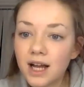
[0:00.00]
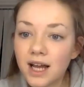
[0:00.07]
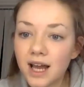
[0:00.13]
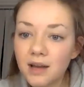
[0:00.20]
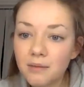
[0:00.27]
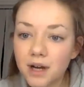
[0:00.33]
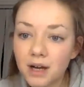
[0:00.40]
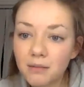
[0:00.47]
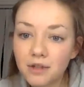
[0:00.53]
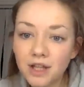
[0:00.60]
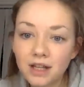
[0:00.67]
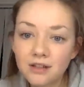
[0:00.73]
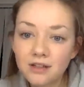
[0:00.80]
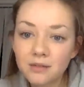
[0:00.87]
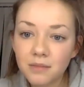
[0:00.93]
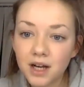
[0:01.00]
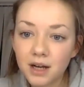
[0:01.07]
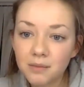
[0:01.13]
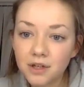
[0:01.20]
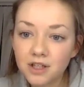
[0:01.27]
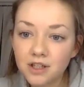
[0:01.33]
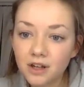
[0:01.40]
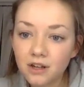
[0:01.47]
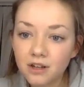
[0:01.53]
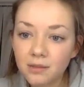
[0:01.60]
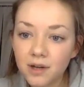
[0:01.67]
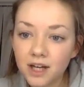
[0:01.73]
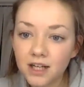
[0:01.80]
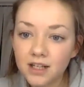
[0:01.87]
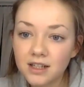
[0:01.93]
I hate mine, but that doesn't matter because it only
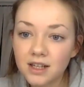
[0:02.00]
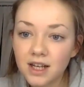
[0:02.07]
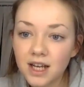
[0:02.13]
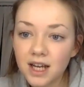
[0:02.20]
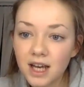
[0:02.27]
matters